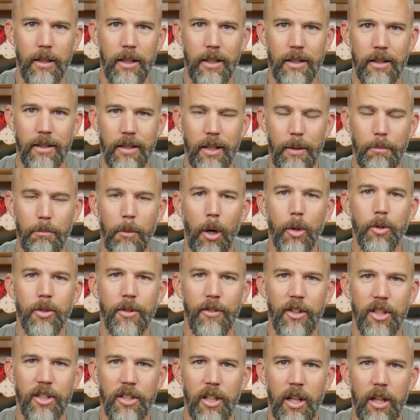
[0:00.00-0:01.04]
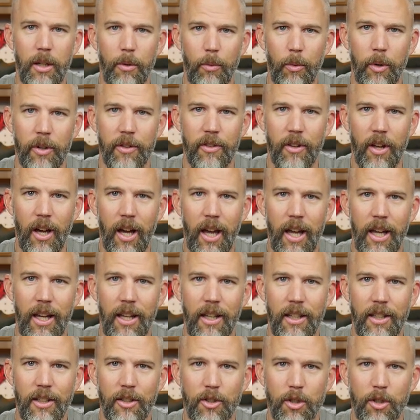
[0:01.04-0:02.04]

it seemed most of us did it with a